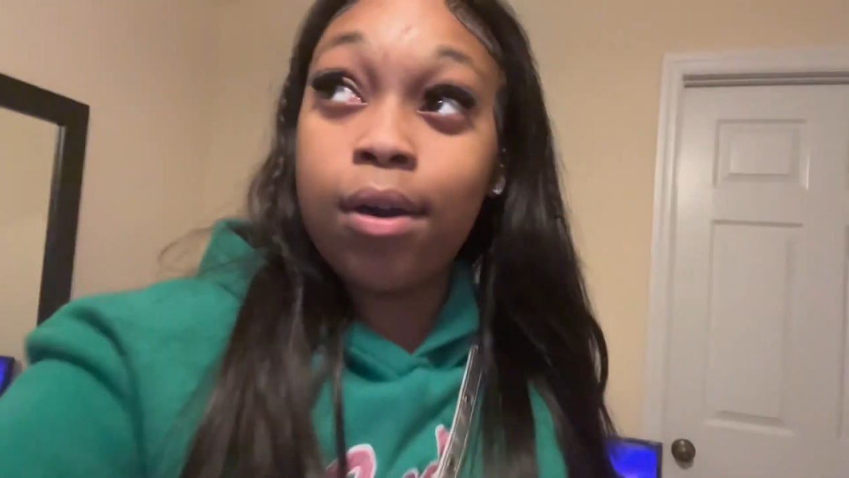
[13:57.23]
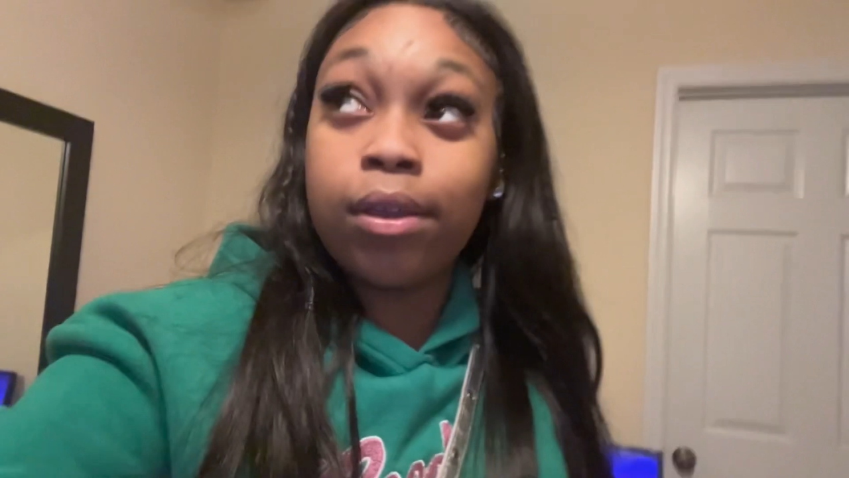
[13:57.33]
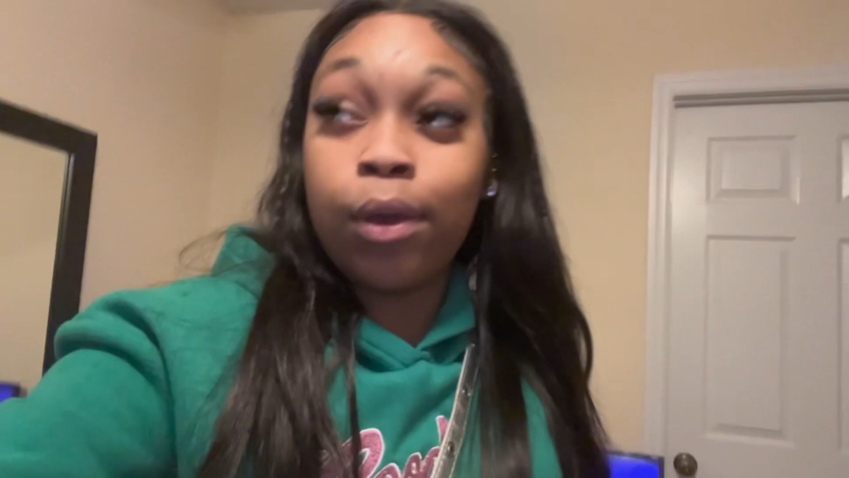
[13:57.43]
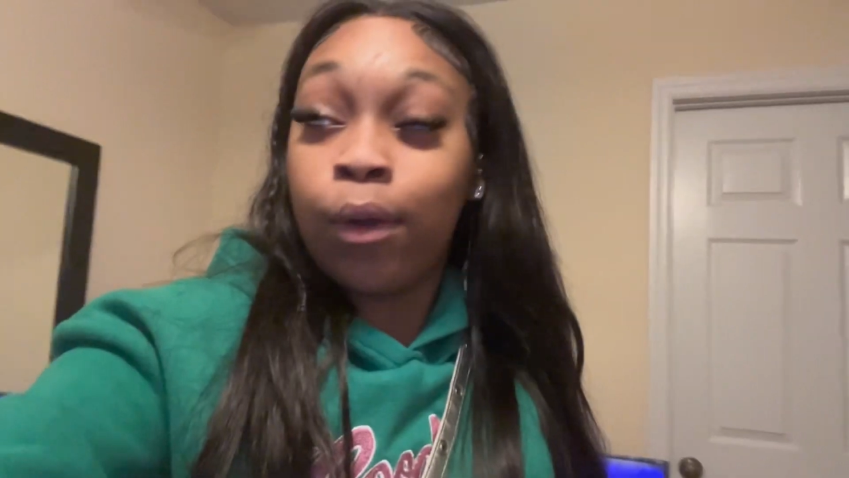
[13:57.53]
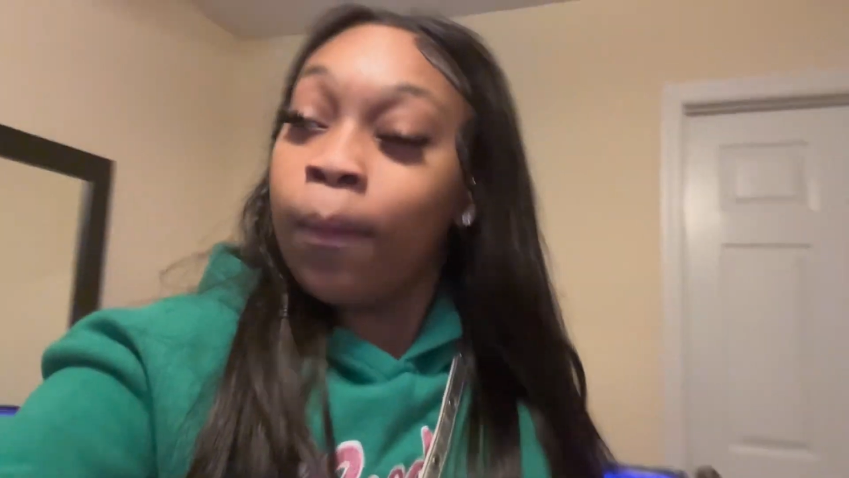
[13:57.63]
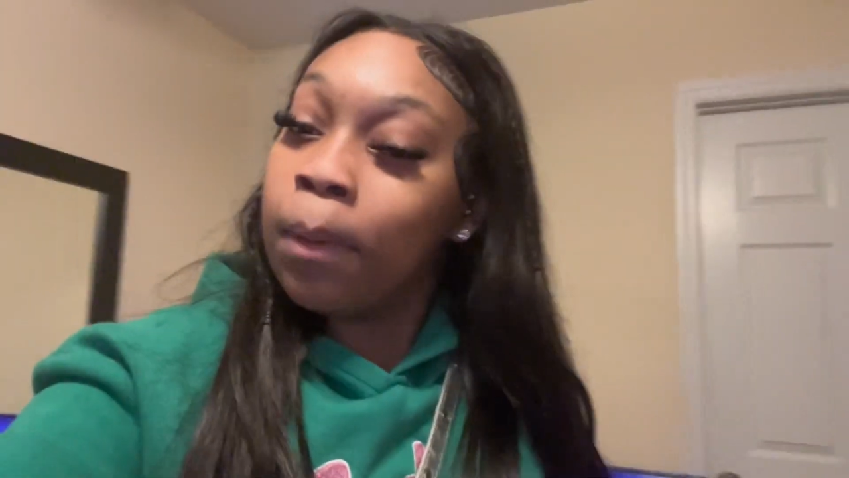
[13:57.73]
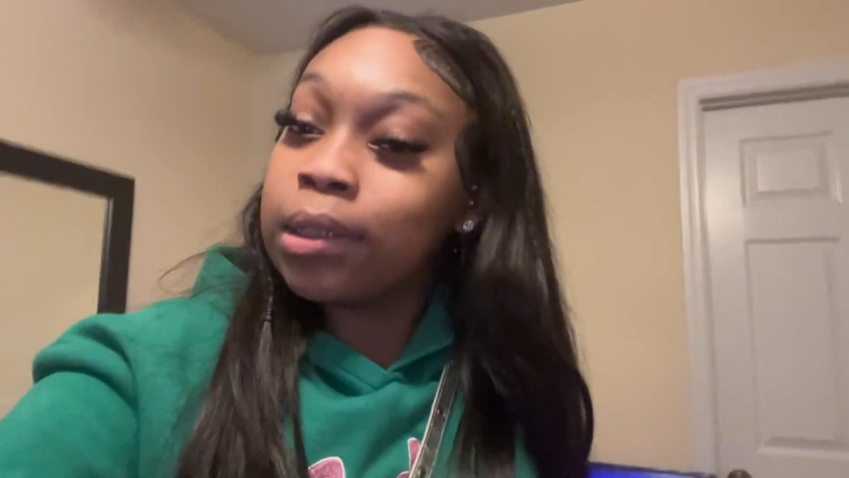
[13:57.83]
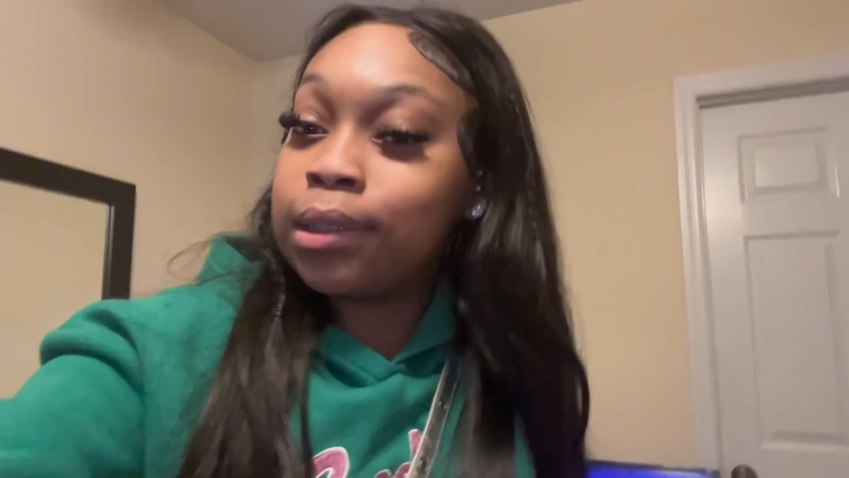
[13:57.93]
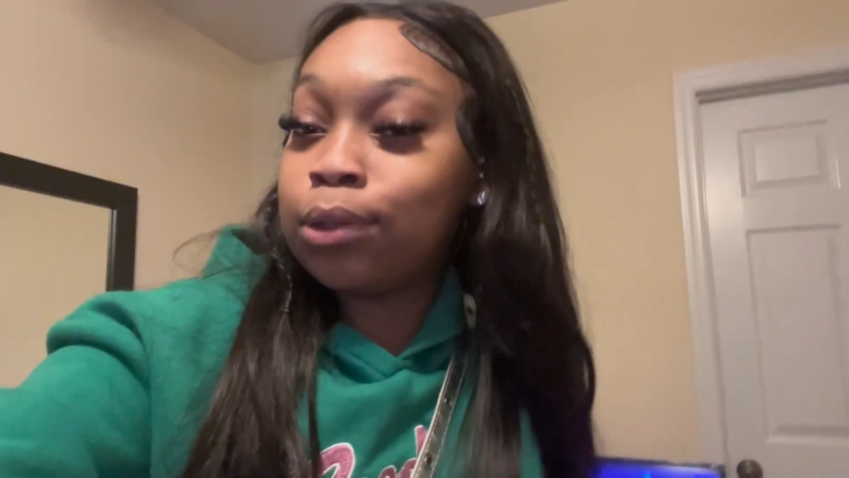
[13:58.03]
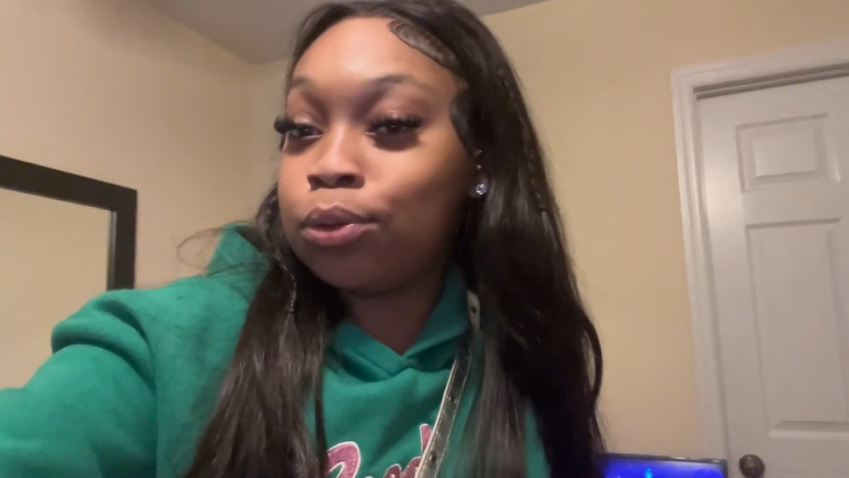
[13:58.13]
your grandma
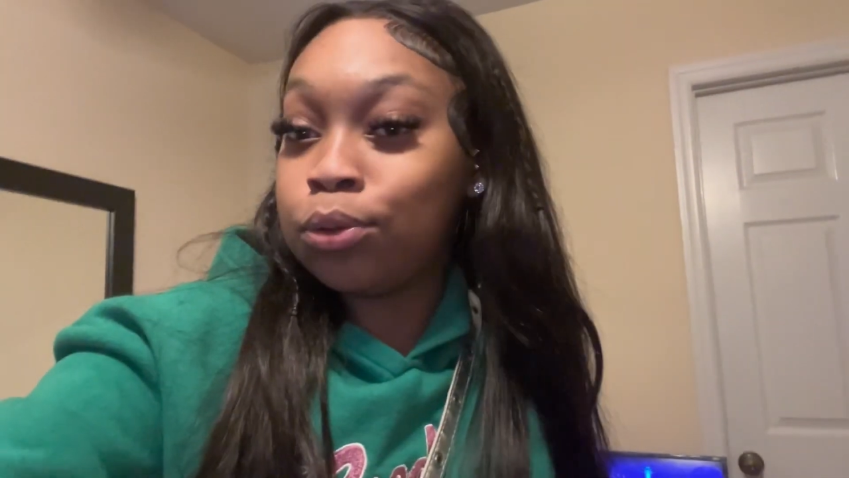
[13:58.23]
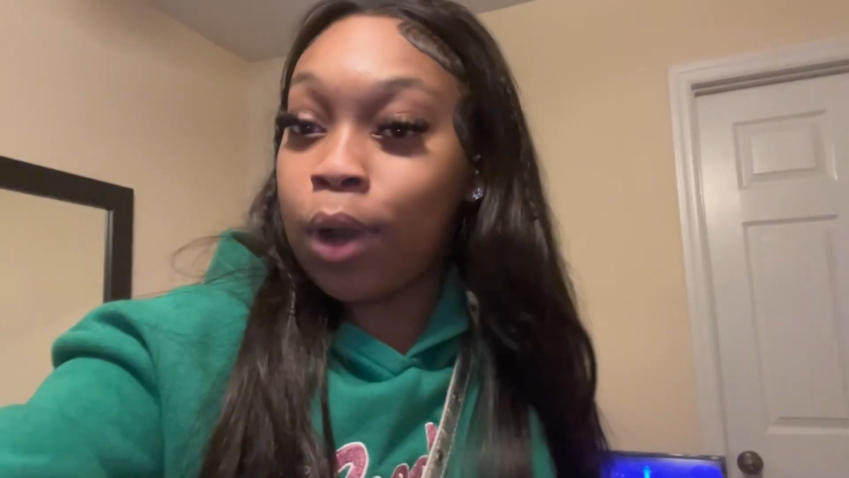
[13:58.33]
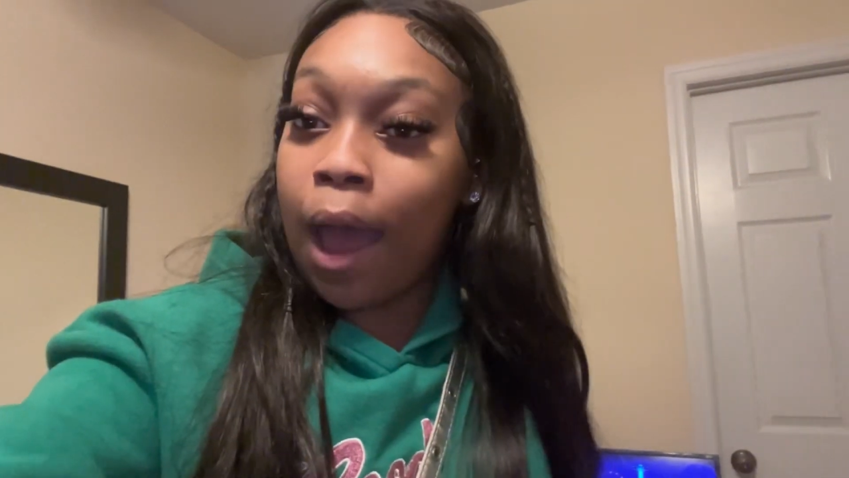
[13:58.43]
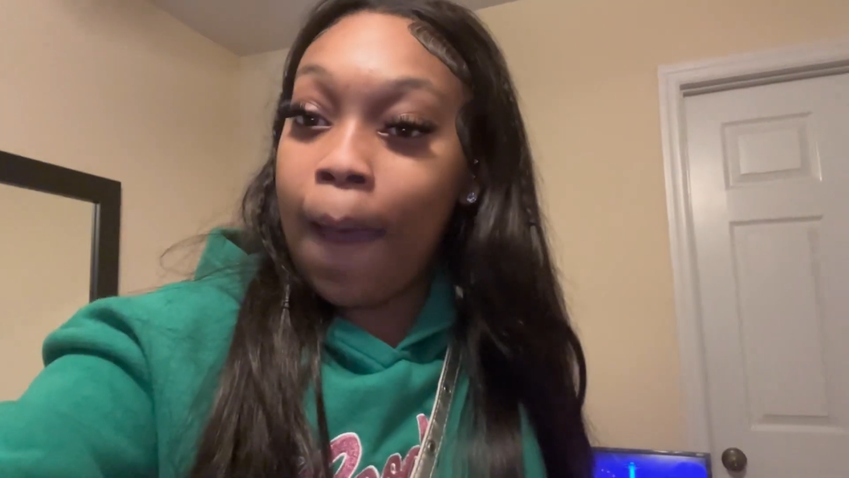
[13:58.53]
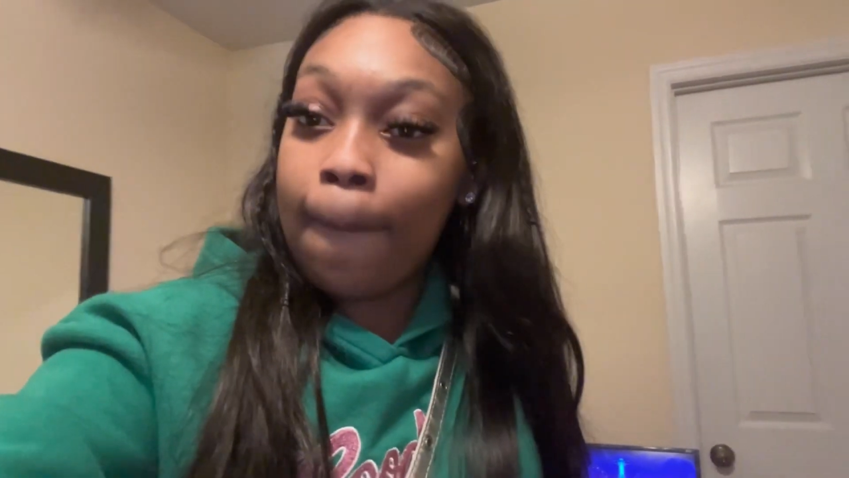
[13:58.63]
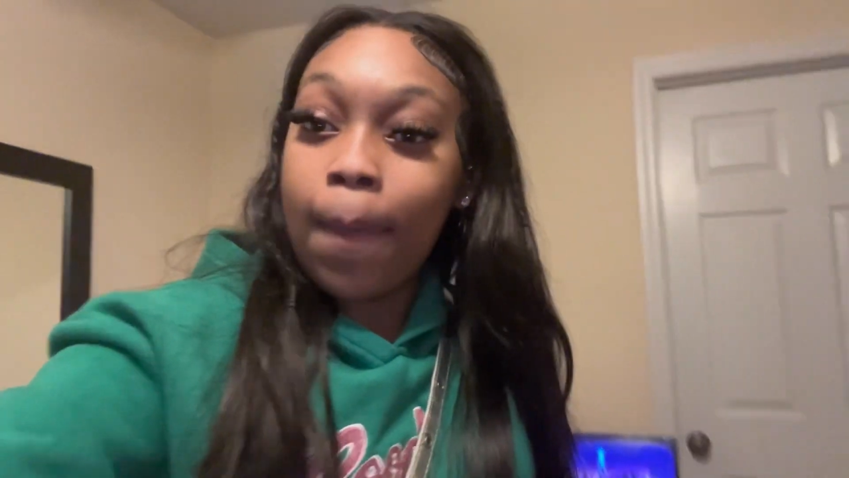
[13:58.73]
to subscribe.